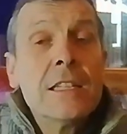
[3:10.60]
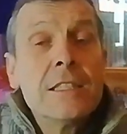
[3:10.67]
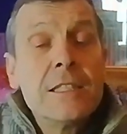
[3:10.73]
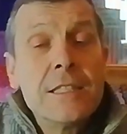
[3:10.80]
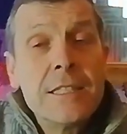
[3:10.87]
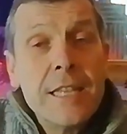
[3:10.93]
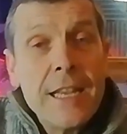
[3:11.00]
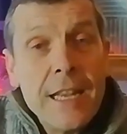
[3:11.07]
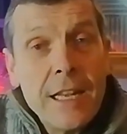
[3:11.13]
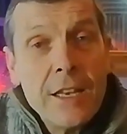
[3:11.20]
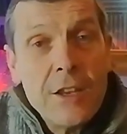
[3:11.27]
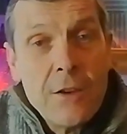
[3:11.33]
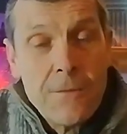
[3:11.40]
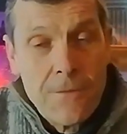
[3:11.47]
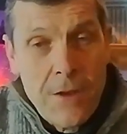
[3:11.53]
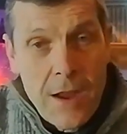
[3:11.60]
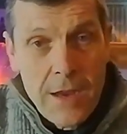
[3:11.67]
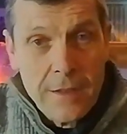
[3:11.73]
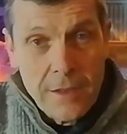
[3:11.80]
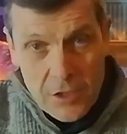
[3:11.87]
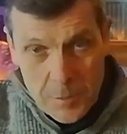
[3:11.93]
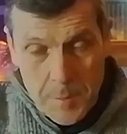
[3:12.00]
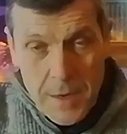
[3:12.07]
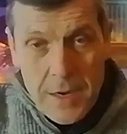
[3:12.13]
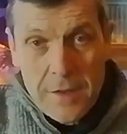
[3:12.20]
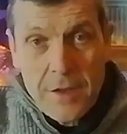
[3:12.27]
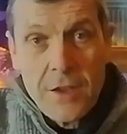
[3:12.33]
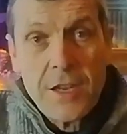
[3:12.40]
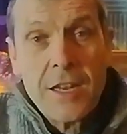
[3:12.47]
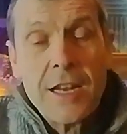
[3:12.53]
till you find the speed
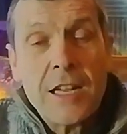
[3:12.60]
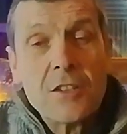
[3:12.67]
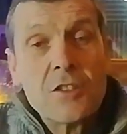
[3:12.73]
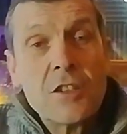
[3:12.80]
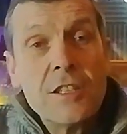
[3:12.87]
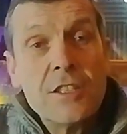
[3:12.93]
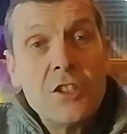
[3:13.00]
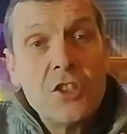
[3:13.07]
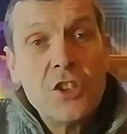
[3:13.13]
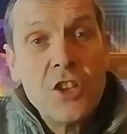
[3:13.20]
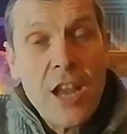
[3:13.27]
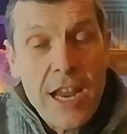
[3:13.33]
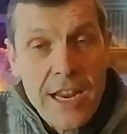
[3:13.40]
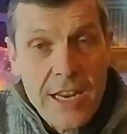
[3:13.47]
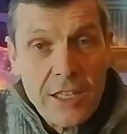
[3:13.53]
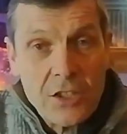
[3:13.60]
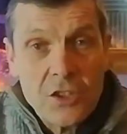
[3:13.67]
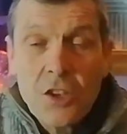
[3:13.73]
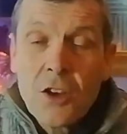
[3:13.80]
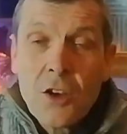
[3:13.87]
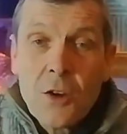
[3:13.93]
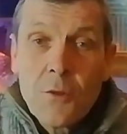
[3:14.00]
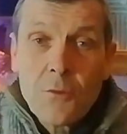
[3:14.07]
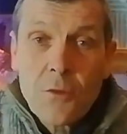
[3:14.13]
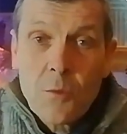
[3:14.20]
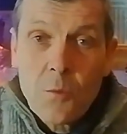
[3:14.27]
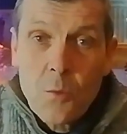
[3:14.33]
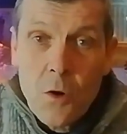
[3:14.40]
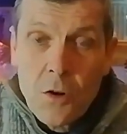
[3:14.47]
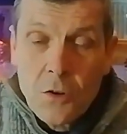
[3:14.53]
that you can actually change
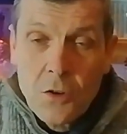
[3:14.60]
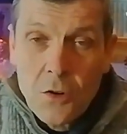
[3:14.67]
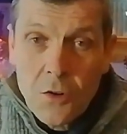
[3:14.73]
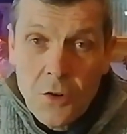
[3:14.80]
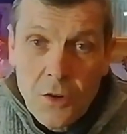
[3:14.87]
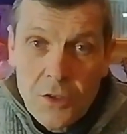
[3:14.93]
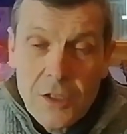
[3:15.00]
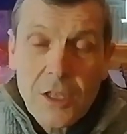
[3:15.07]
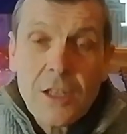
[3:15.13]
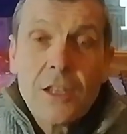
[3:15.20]
from one chord